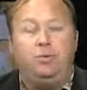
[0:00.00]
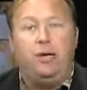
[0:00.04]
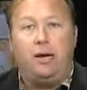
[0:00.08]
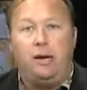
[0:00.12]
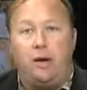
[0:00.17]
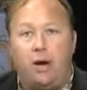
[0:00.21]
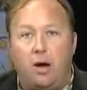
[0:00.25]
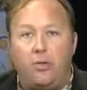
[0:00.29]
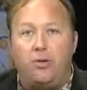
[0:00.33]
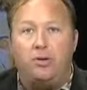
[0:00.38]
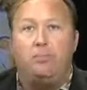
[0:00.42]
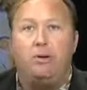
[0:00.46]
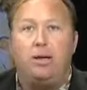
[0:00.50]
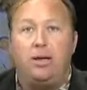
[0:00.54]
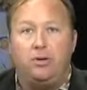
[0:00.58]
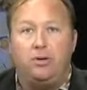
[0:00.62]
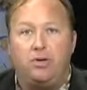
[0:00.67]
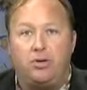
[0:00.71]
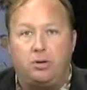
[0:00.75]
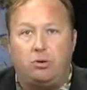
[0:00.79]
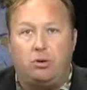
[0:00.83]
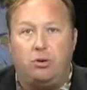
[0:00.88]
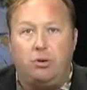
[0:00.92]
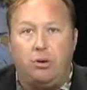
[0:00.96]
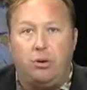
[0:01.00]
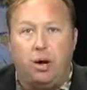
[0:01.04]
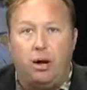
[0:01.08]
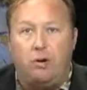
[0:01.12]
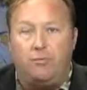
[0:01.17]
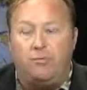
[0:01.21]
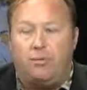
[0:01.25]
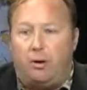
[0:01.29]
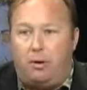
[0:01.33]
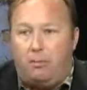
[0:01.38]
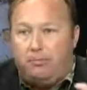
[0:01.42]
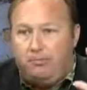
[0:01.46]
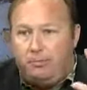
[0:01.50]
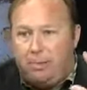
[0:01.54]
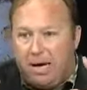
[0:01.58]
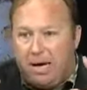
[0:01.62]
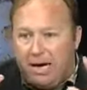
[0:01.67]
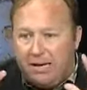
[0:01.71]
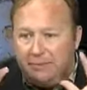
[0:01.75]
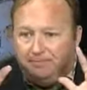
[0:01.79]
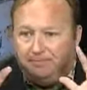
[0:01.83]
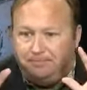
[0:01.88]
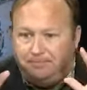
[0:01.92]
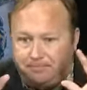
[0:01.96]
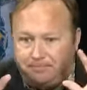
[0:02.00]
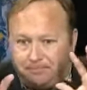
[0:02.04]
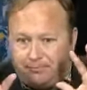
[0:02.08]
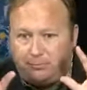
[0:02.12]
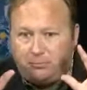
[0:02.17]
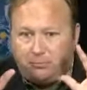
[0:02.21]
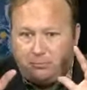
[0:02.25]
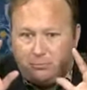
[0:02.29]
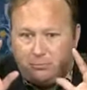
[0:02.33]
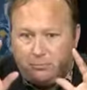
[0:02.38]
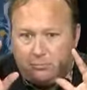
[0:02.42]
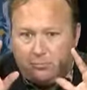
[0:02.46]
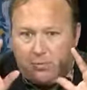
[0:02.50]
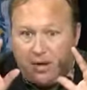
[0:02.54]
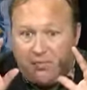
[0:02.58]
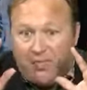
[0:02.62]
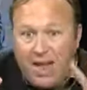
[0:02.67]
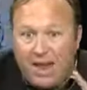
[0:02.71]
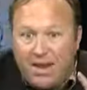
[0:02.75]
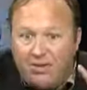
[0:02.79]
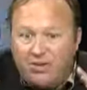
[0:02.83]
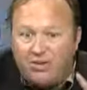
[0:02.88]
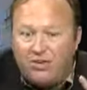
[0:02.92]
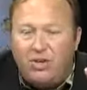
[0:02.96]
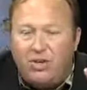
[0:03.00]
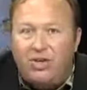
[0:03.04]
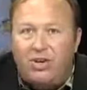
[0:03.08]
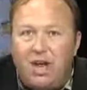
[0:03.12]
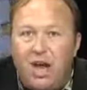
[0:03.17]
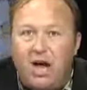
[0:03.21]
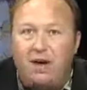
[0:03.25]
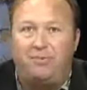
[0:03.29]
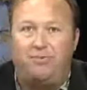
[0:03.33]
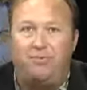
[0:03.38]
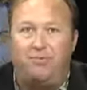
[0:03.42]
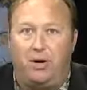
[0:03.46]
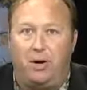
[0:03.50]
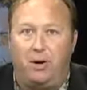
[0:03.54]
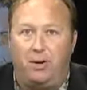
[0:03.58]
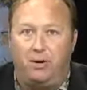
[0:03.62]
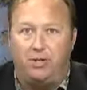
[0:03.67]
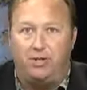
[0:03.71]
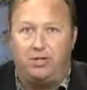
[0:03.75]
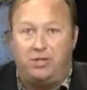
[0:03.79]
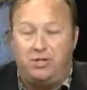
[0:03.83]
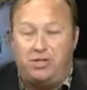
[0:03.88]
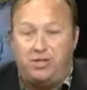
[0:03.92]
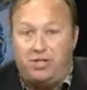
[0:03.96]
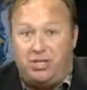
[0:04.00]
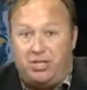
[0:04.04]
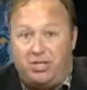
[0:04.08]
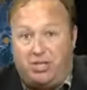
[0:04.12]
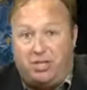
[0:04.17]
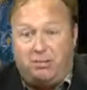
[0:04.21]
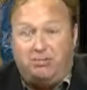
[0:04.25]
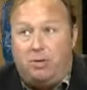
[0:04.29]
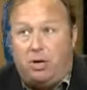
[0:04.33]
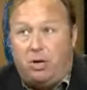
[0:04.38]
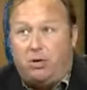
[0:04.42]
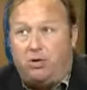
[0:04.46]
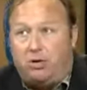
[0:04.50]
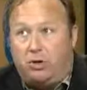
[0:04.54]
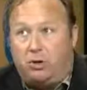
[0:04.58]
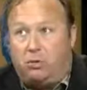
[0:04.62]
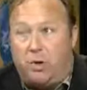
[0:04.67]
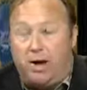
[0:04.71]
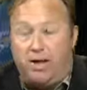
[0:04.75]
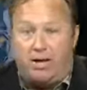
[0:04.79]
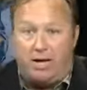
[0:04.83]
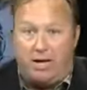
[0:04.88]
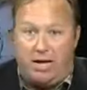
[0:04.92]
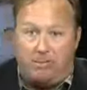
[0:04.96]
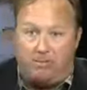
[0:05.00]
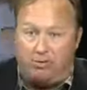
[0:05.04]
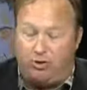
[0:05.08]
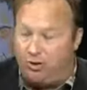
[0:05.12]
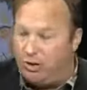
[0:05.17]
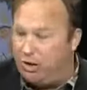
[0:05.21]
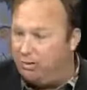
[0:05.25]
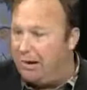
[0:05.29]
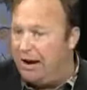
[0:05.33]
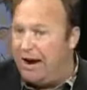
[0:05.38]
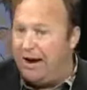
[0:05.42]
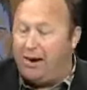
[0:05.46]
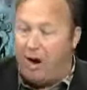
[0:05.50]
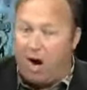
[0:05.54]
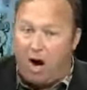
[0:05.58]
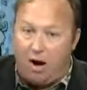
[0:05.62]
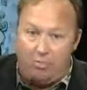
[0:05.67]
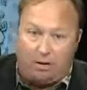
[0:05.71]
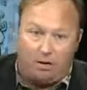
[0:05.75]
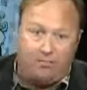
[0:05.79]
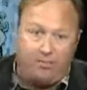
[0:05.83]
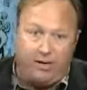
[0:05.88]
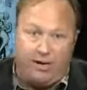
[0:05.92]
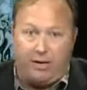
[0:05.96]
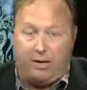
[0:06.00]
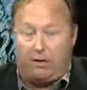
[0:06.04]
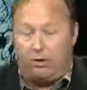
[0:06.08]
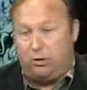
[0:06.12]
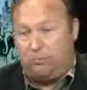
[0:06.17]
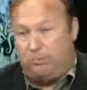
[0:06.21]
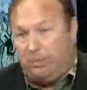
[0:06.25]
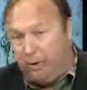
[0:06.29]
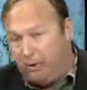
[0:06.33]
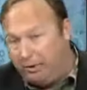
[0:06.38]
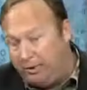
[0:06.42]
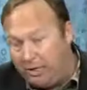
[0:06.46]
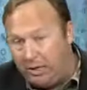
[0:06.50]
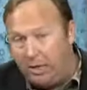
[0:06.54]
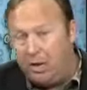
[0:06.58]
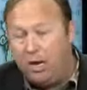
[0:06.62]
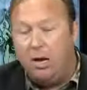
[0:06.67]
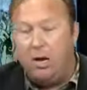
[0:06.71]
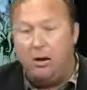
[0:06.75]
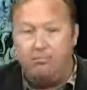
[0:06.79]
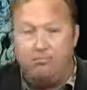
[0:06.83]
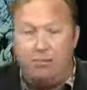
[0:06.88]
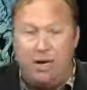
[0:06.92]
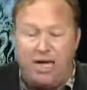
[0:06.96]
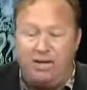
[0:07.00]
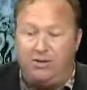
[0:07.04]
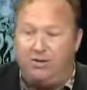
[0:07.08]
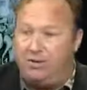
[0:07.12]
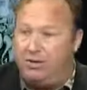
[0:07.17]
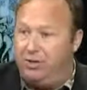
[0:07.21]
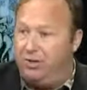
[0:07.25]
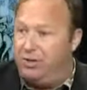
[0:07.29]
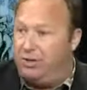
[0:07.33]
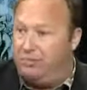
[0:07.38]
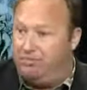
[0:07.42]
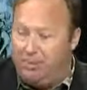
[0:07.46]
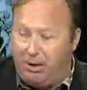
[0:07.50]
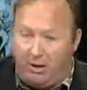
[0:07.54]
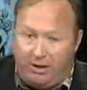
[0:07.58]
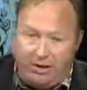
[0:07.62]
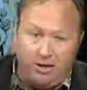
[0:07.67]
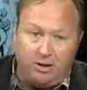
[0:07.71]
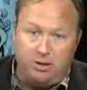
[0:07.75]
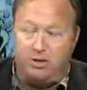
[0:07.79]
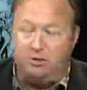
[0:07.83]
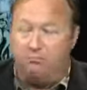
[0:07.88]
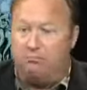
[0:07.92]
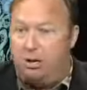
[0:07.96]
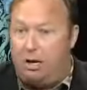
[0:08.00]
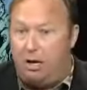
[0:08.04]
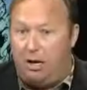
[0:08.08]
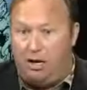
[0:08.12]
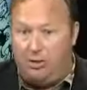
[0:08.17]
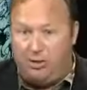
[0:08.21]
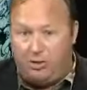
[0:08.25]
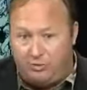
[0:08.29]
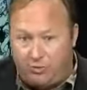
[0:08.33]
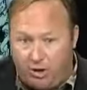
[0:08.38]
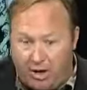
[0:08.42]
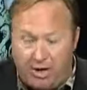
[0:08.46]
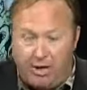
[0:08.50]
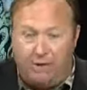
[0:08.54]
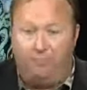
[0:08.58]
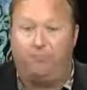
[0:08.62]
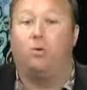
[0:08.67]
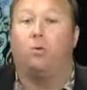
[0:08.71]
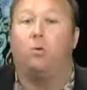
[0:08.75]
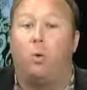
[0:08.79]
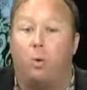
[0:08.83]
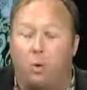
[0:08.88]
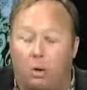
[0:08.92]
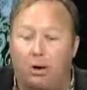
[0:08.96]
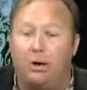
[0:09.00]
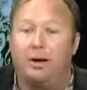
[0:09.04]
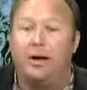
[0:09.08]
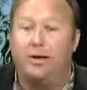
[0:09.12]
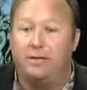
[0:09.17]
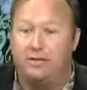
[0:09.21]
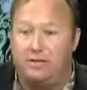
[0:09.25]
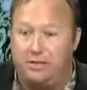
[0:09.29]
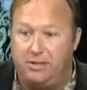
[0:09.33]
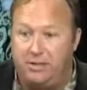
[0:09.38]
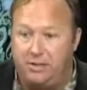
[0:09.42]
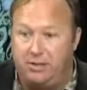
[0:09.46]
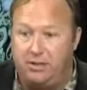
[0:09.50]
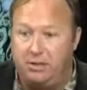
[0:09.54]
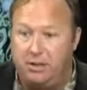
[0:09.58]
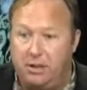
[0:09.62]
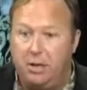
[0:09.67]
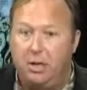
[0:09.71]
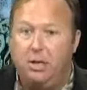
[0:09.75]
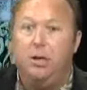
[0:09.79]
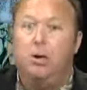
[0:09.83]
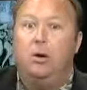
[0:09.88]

They know they're being screwed over. But that isn't enough, folks. The system knows you're waking up, so they're buying armored vehicles, building bases, billions of bullets, training for war against us.